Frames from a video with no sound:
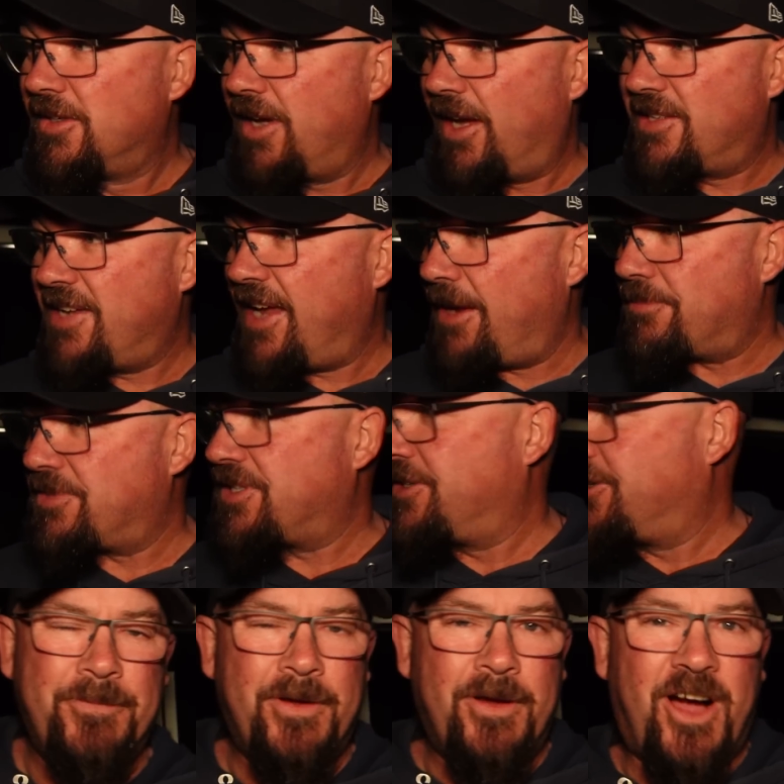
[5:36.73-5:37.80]
attempt.
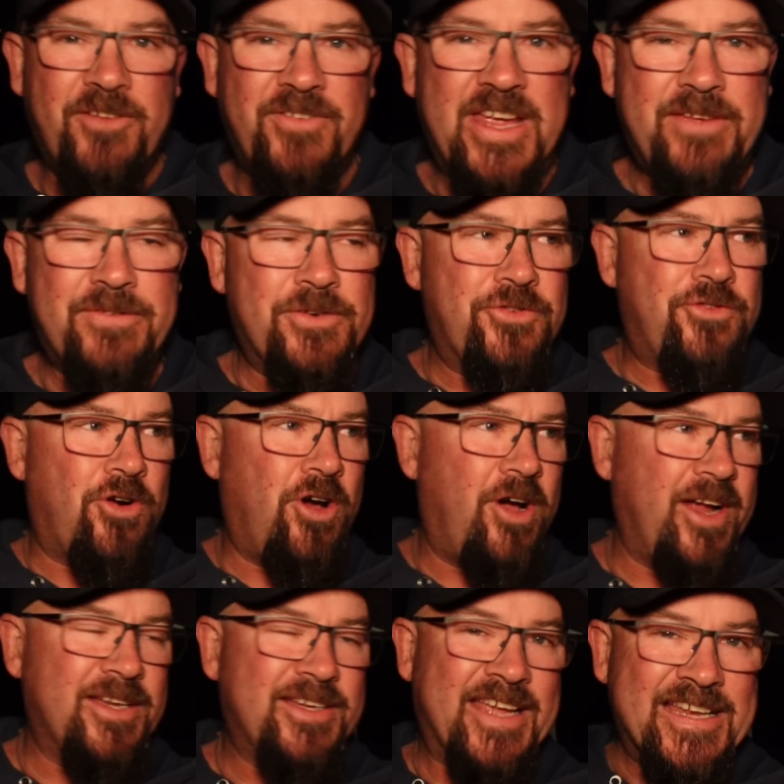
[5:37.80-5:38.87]
I've even
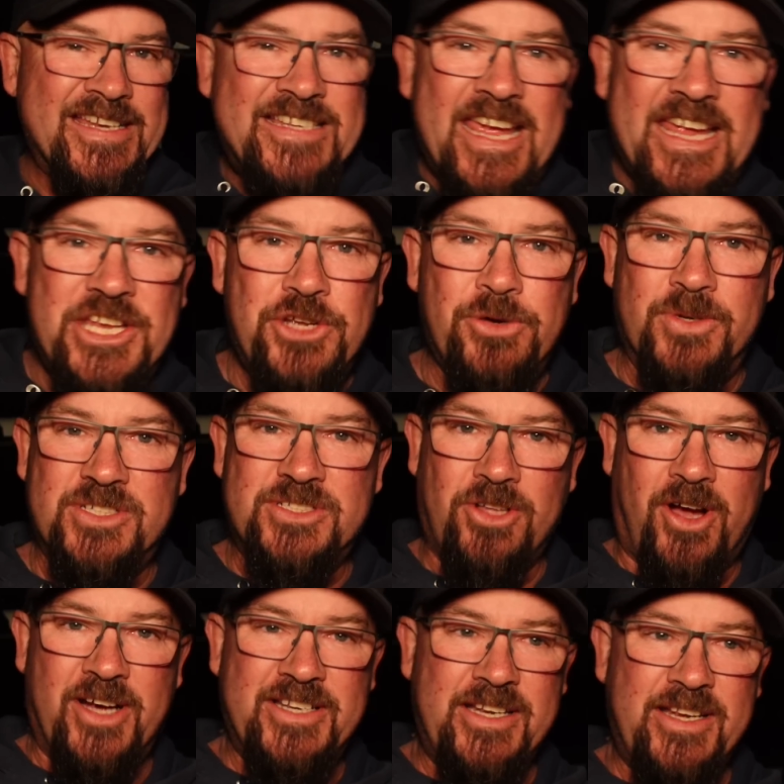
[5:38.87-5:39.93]
tried continuous
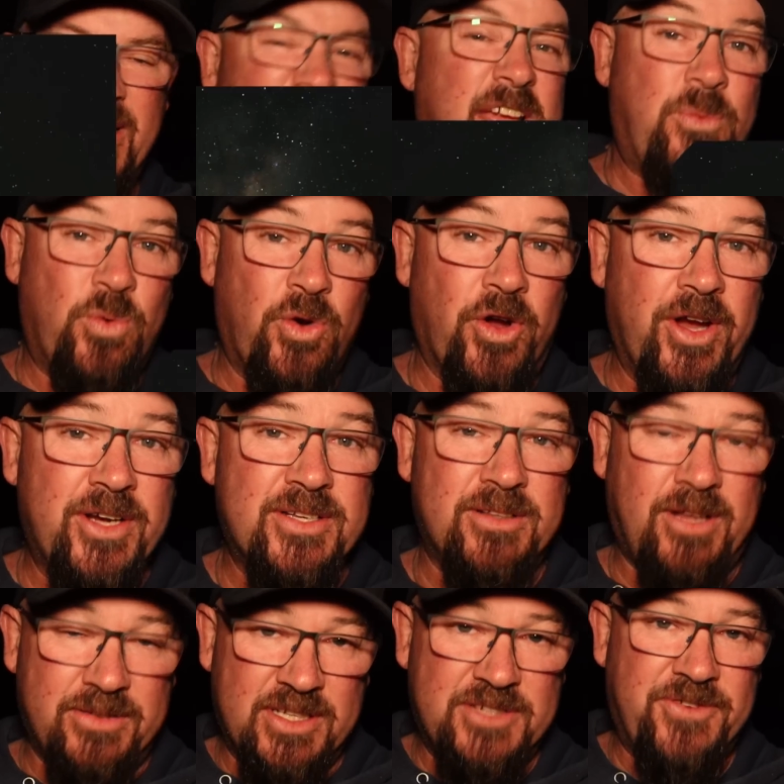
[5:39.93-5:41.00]
lighting, and that worked,
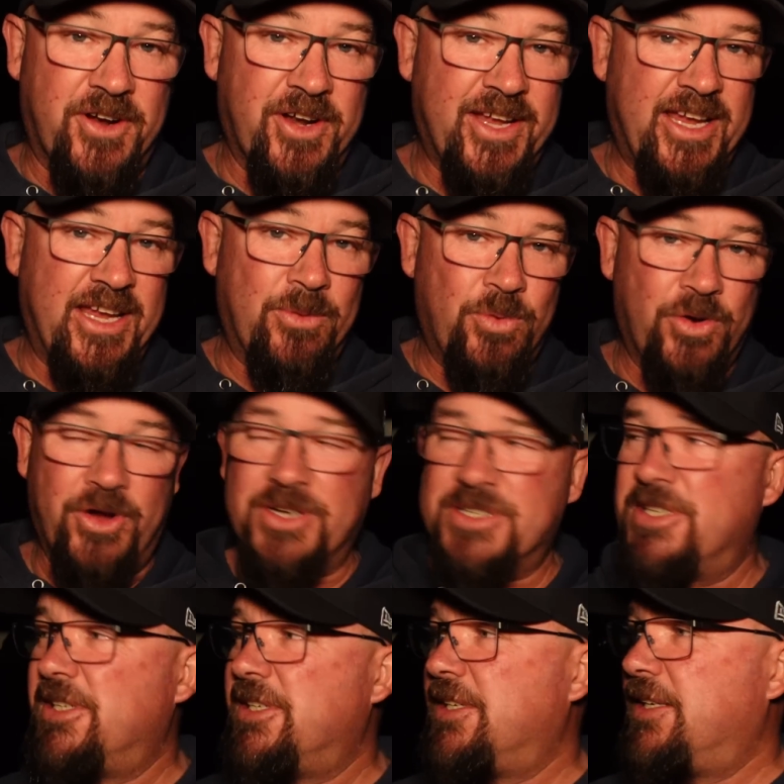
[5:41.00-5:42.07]
like this photo here worked,
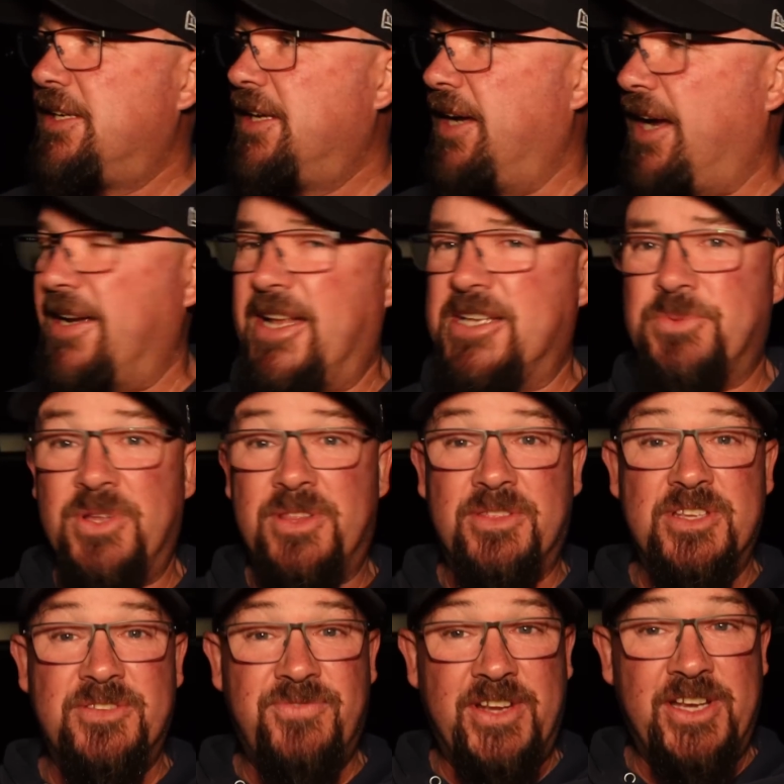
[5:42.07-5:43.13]
and that's with
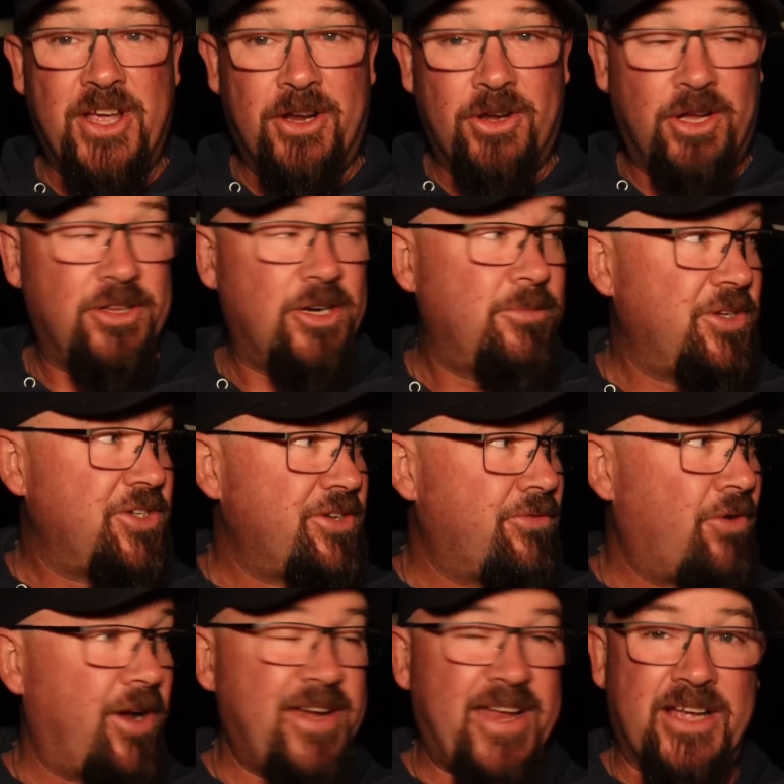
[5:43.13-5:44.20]
this video light that I'm using
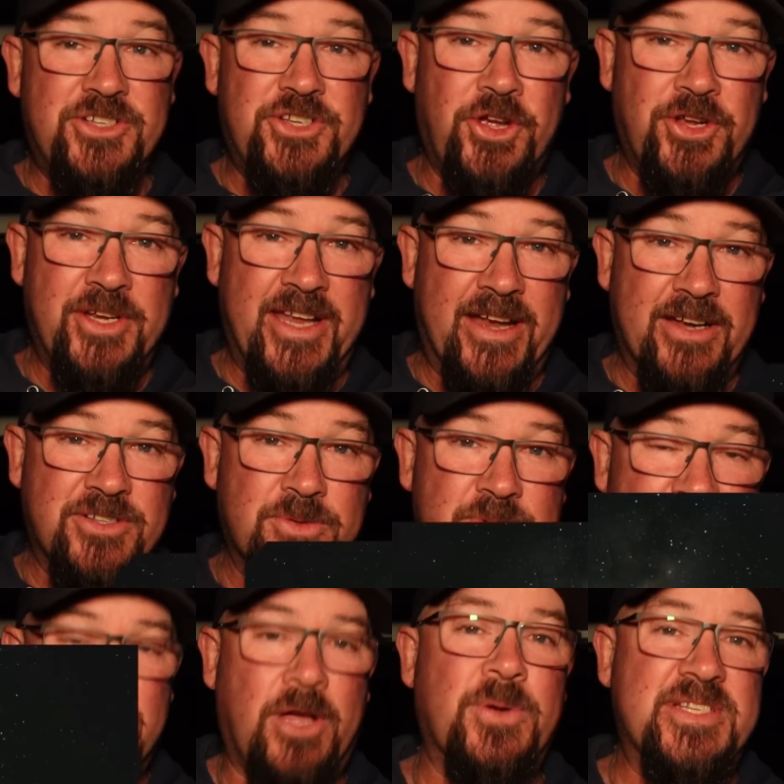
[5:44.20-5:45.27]
right now, turned down to
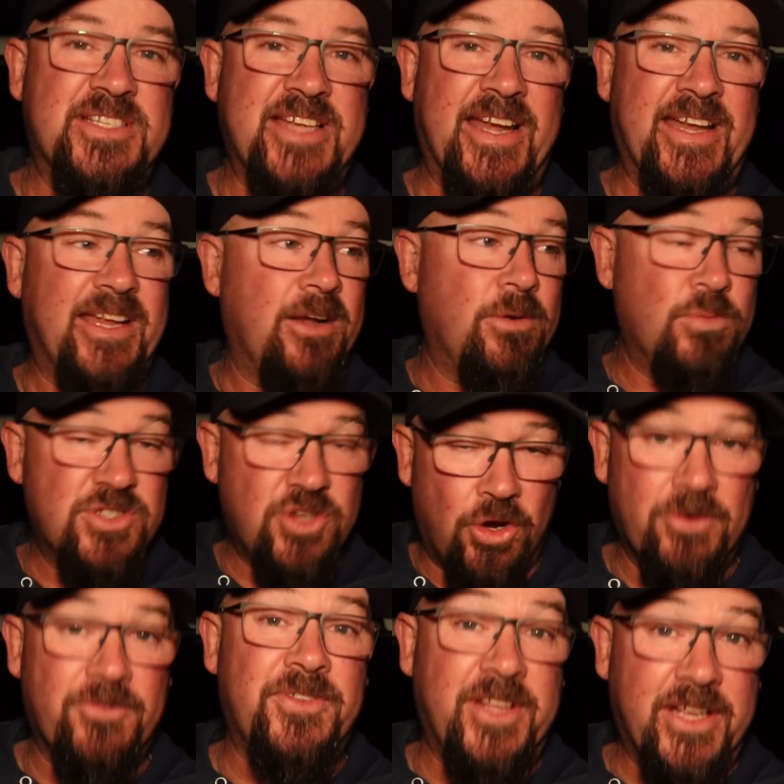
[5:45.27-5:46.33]
its lowest setting, and it was
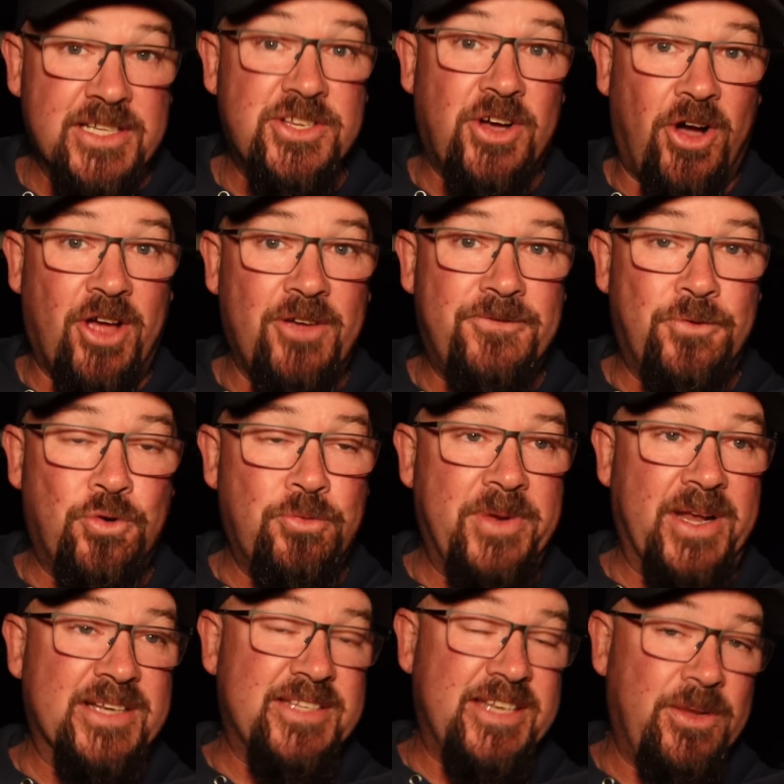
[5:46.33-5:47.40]
on for the entire 4
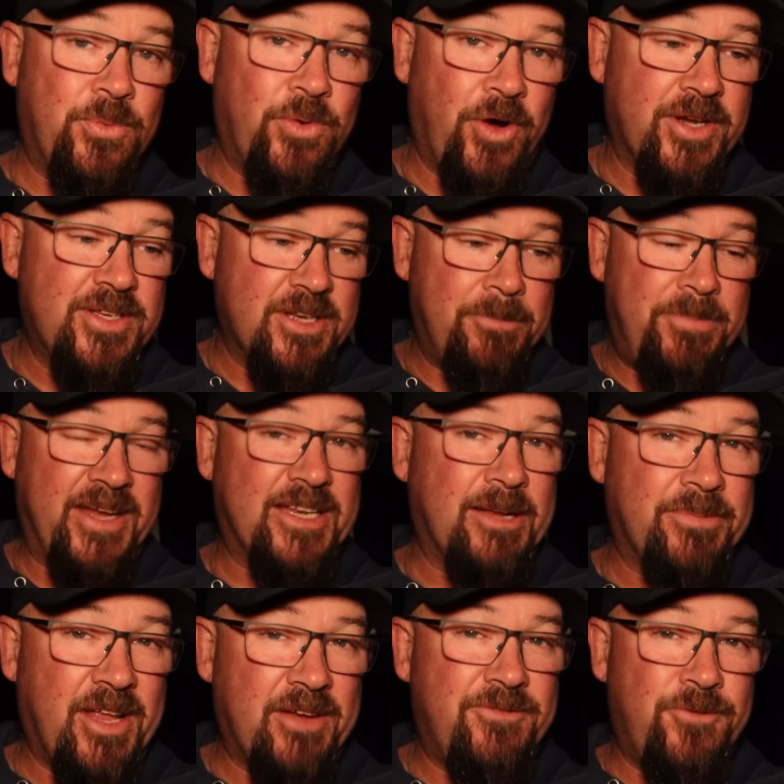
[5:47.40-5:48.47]
minutes, and it worked, and it picked up
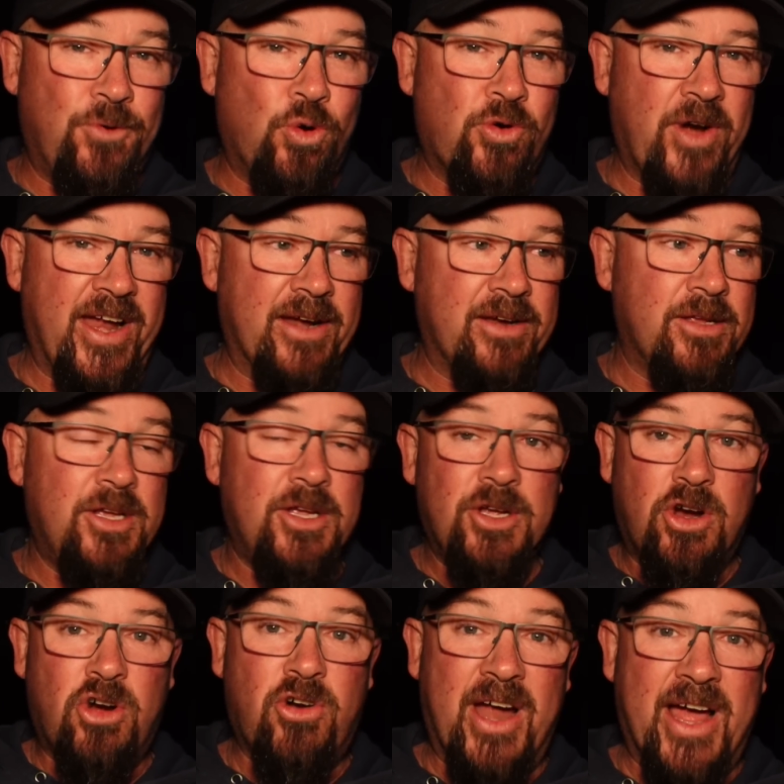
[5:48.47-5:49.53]
that foreground
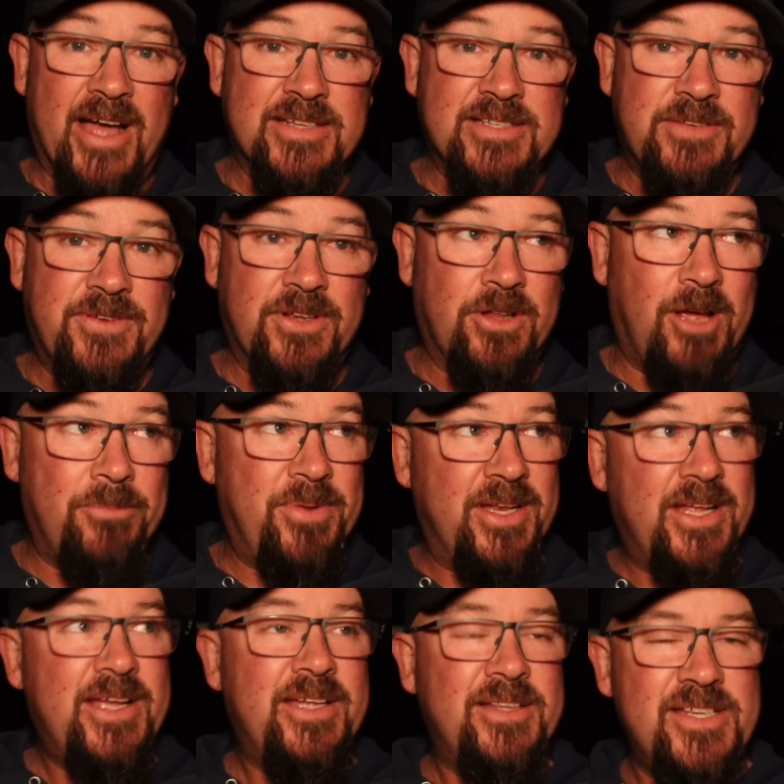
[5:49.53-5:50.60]
grass, if you like. But
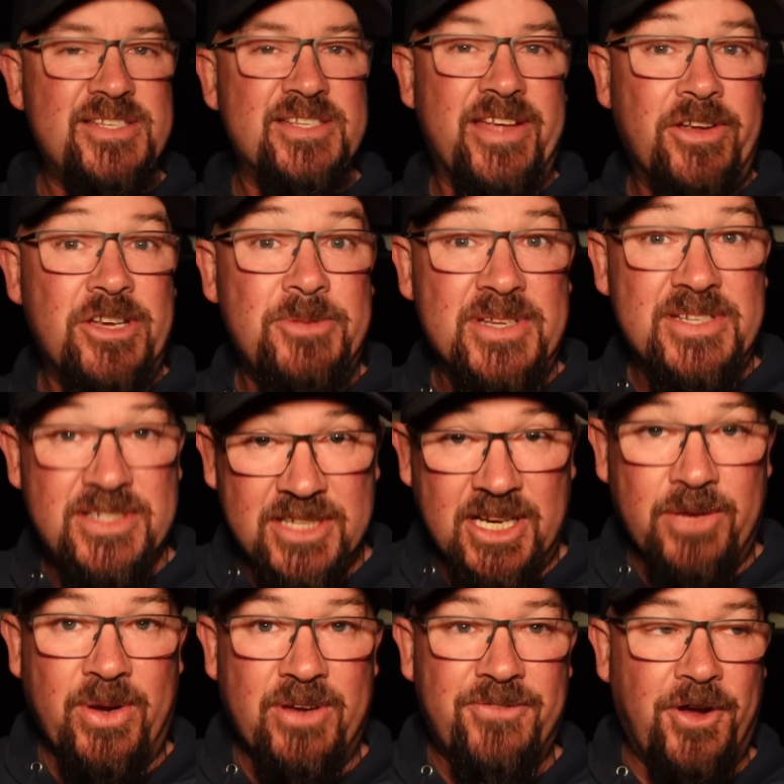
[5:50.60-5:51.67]
this is going to be a
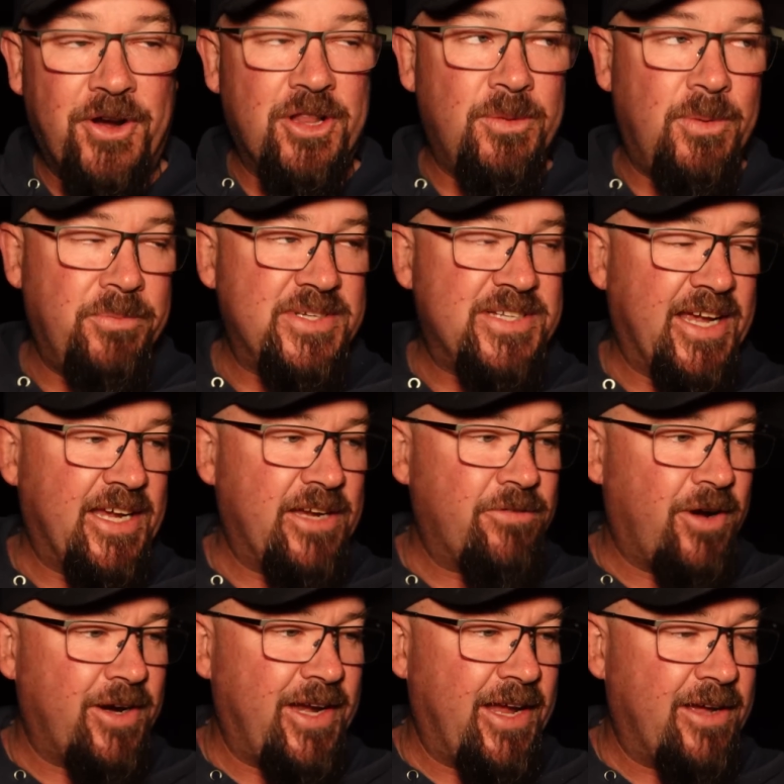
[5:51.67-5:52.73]
silhouette photo, the one we're taking
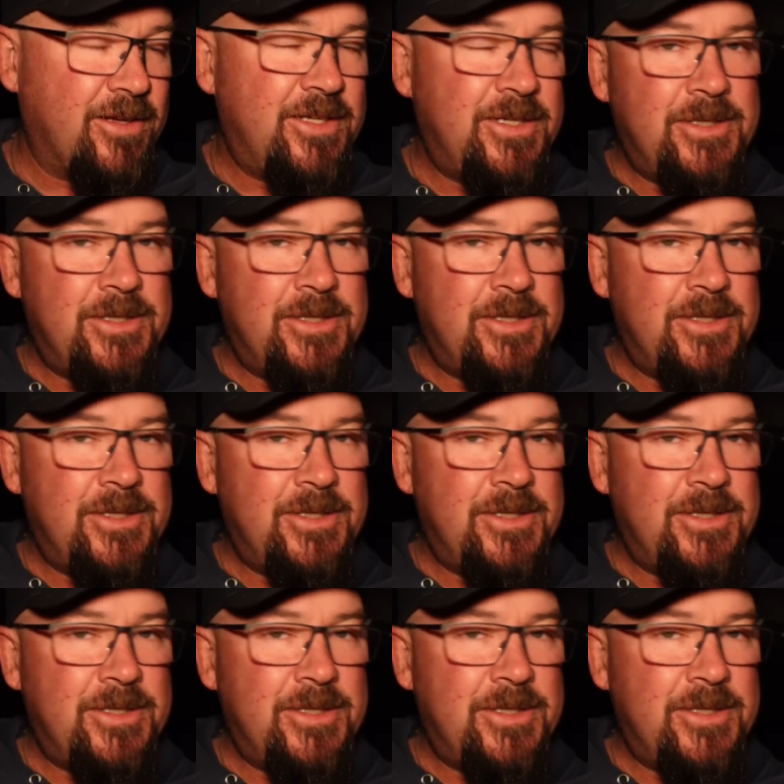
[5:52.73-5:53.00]
right now.